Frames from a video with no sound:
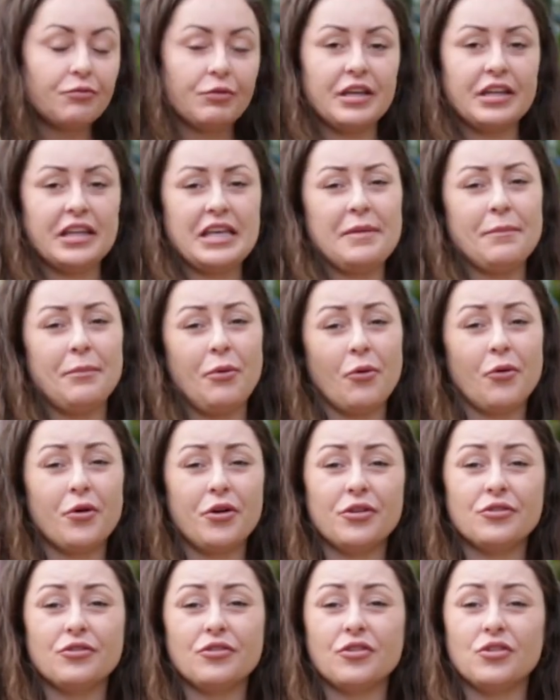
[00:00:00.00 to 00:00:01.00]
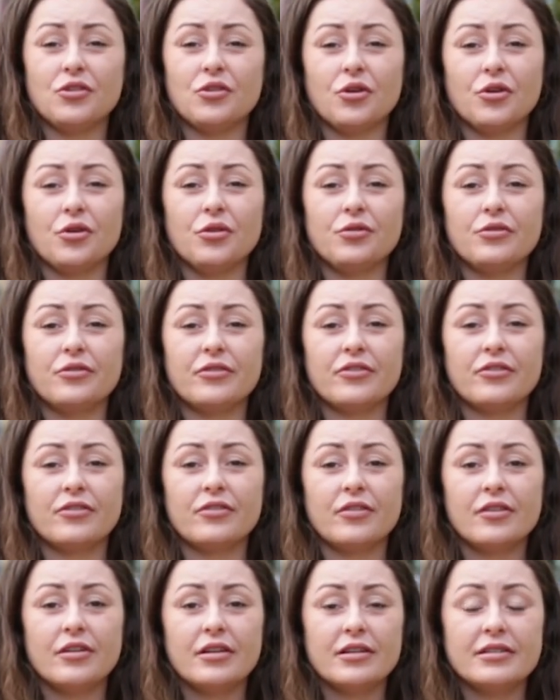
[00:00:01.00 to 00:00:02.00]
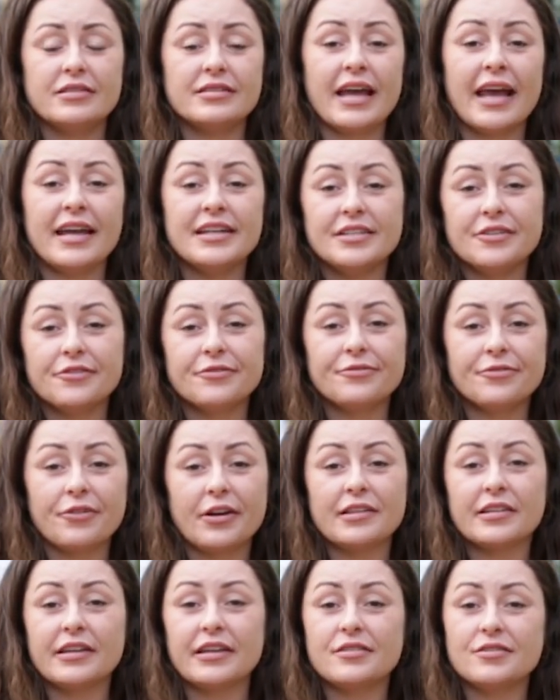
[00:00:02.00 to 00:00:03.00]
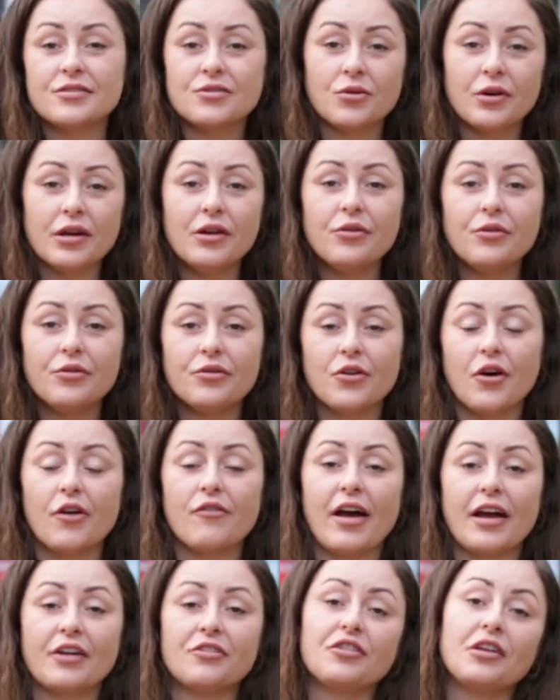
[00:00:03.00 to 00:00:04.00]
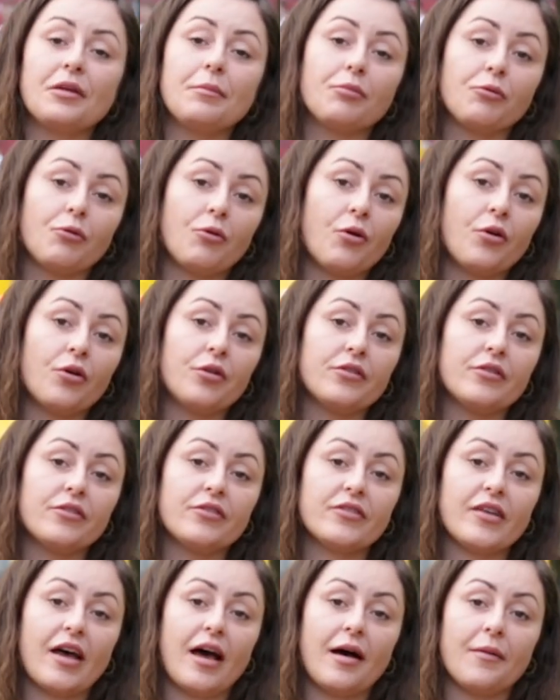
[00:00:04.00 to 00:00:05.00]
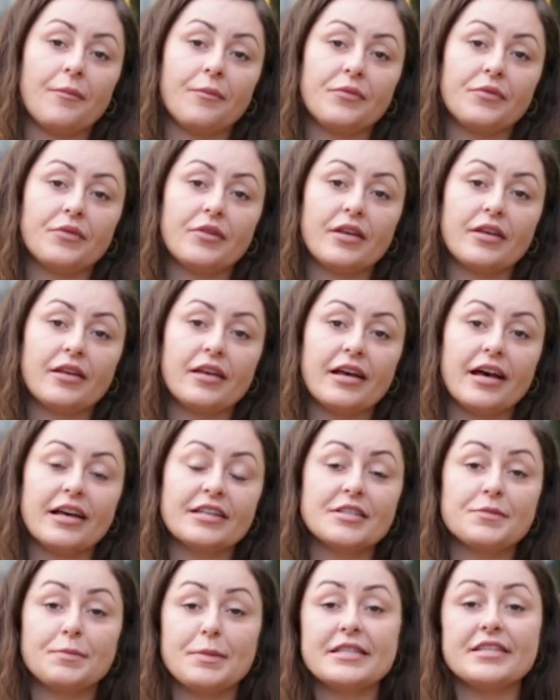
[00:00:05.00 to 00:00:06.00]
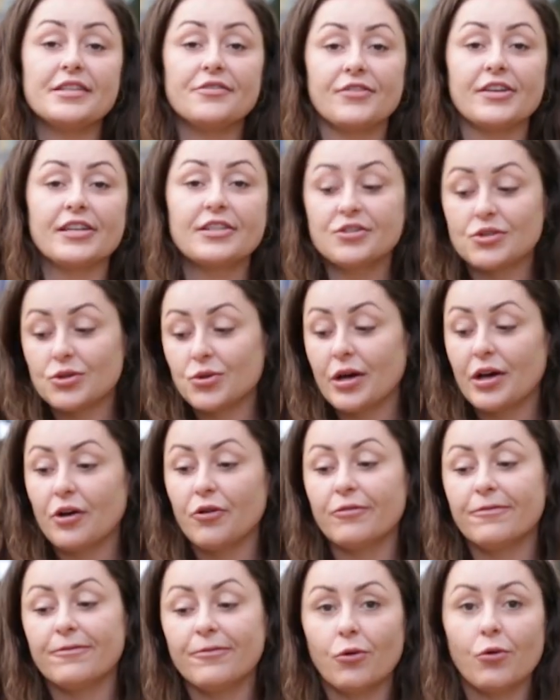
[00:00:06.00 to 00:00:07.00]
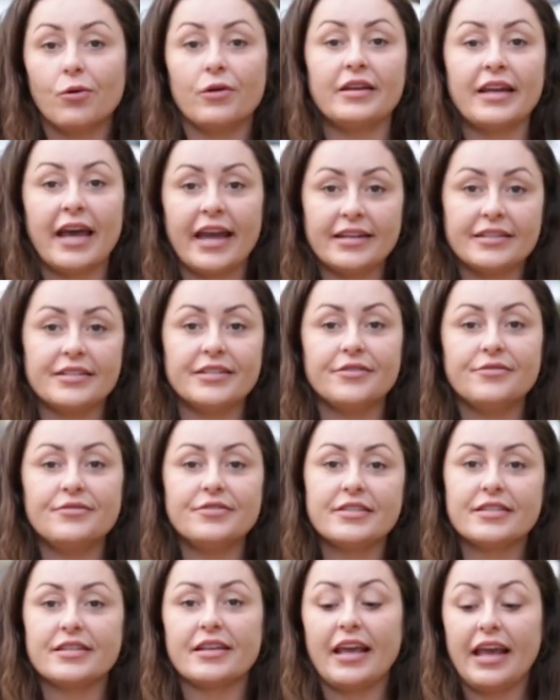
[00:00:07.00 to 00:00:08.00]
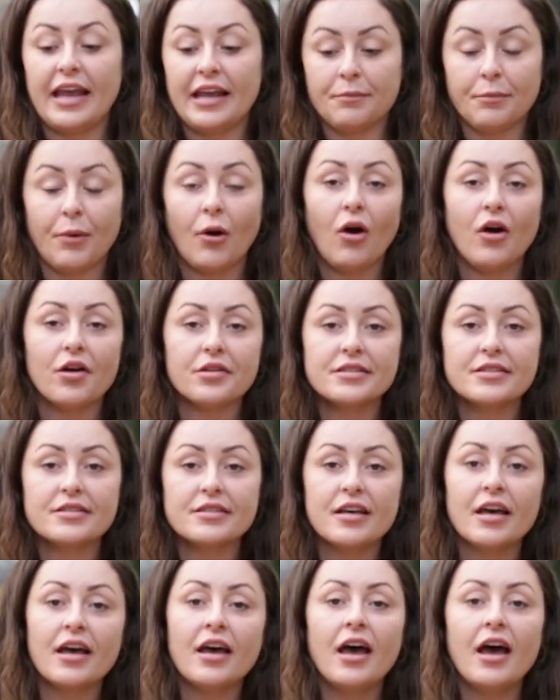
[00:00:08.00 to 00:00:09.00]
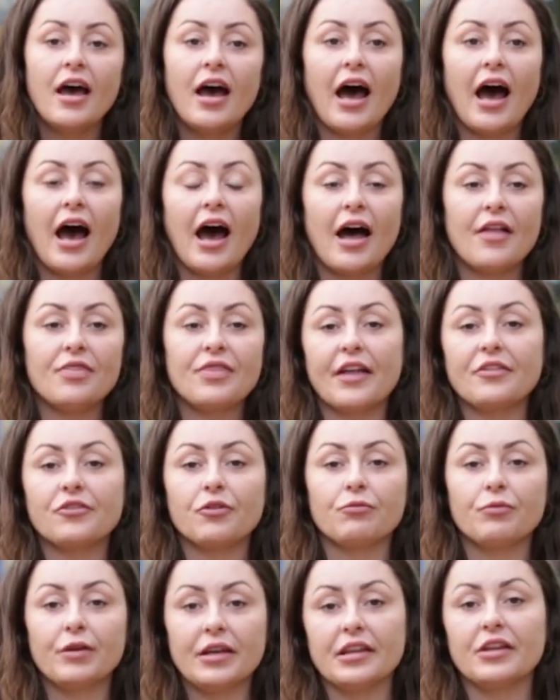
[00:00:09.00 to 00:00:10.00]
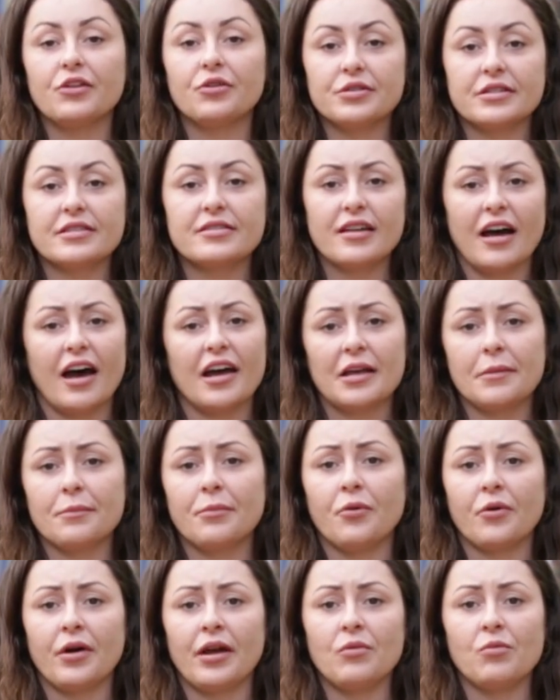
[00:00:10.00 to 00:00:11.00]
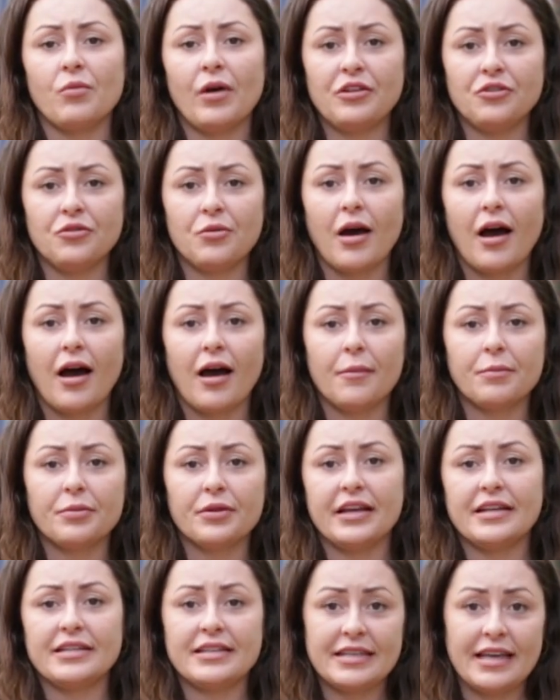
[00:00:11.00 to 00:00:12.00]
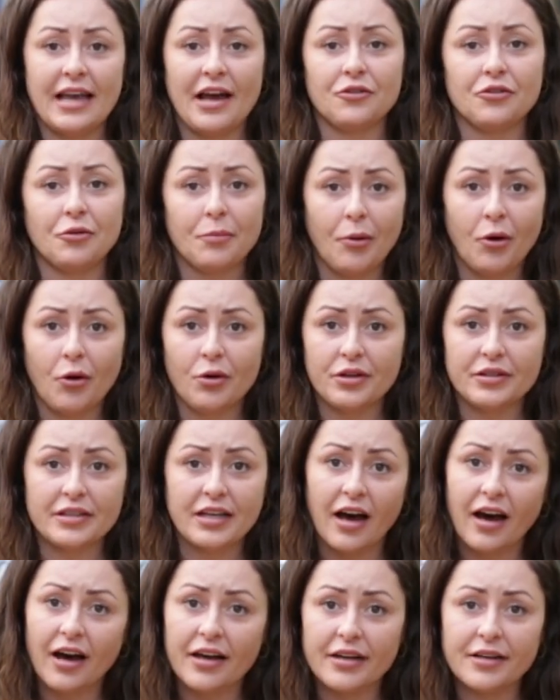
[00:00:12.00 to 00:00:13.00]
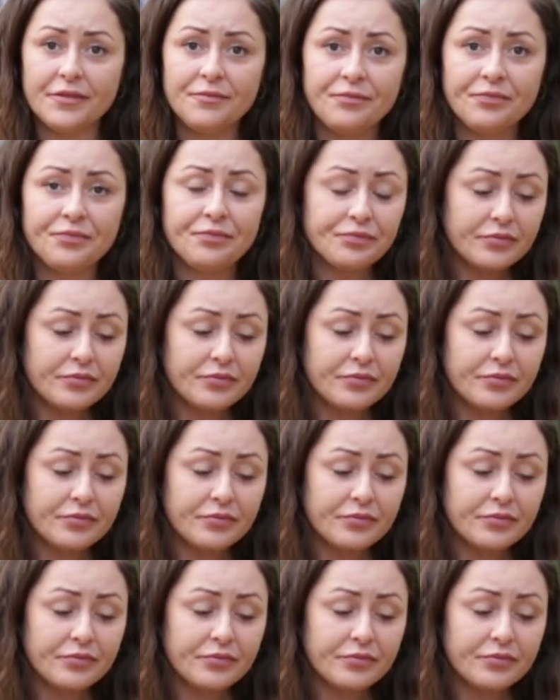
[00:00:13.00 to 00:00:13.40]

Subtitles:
really important to use native friendly soil, so I've actually brought some specific soil for natives in pots. That's a really good starting point when you are planting out your potted garden,